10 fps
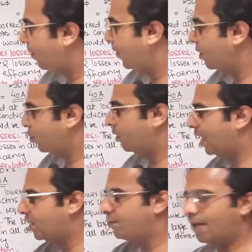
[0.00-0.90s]
so
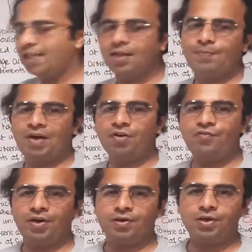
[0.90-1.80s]
that's why the power
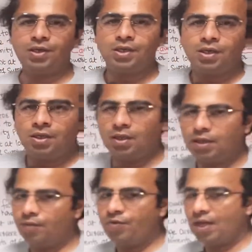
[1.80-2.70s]
factor
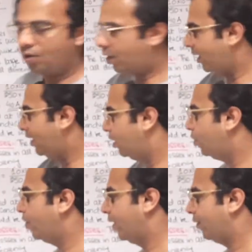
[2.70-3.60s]
we are not
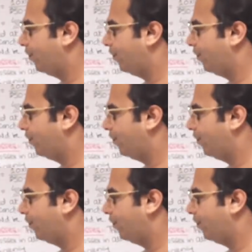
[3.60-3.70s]
including.